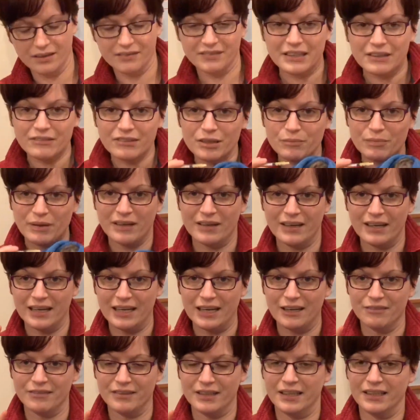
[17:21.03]
I've given about
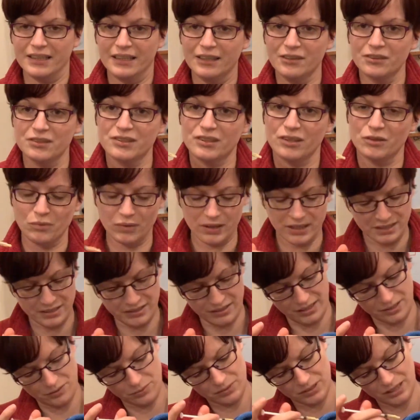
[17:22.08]
half there now. So what I
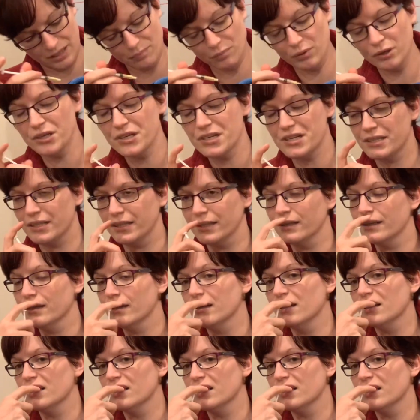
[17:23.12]
did was I pushed it